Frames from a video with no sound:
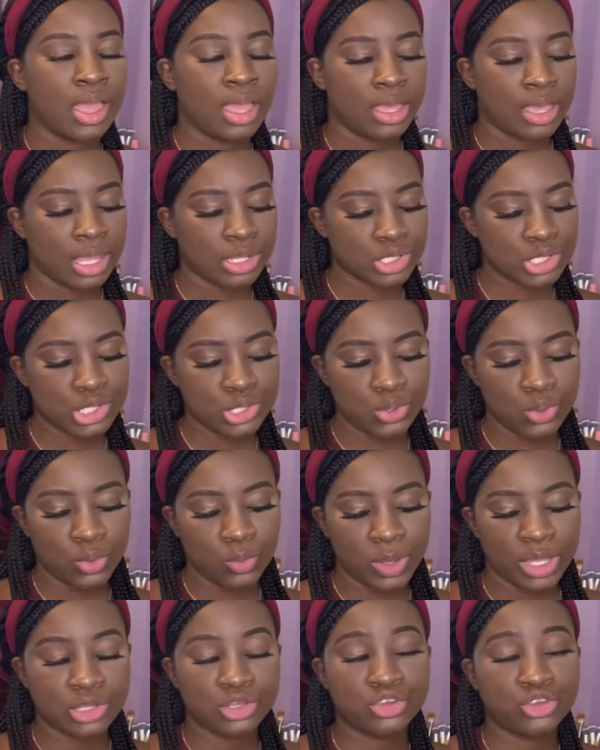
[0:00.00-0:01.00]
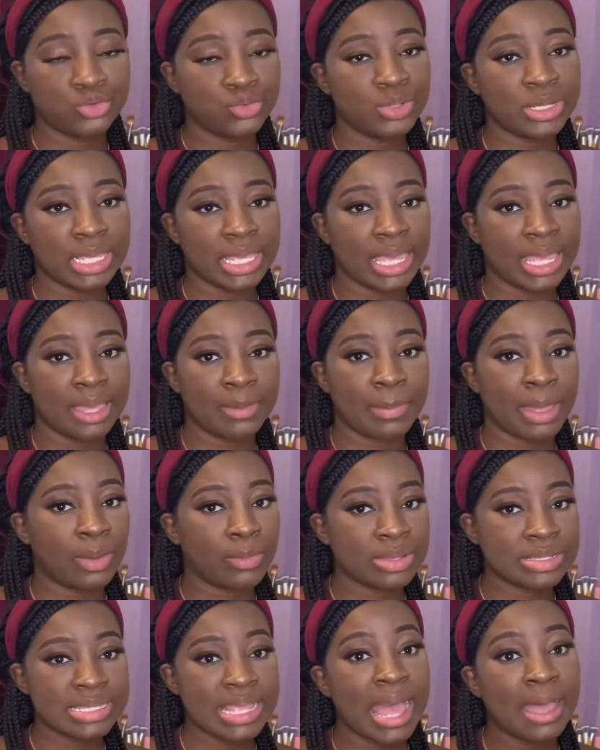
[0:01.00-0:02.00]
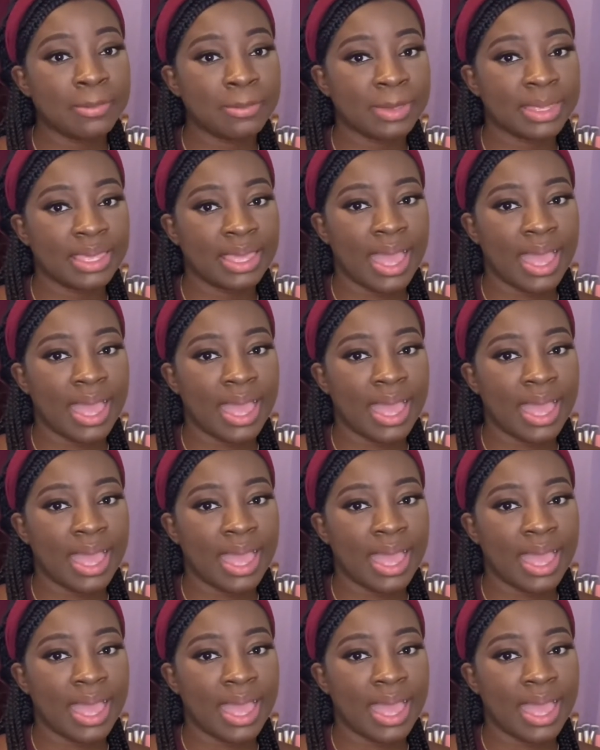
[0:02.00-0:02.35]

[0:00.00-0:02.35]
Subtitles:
And so when June came, I was happy,